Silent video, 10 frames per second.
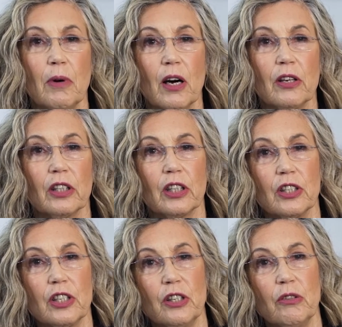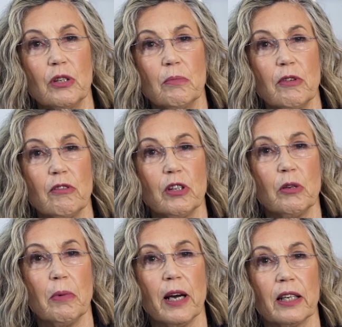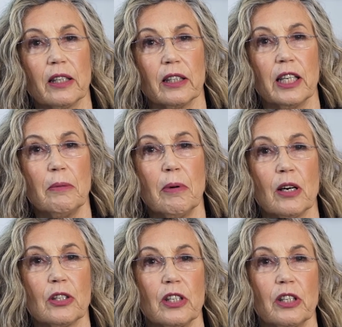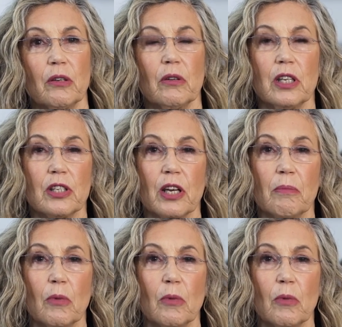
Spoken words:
partner continue to mirror you back and keep asking you, "Is there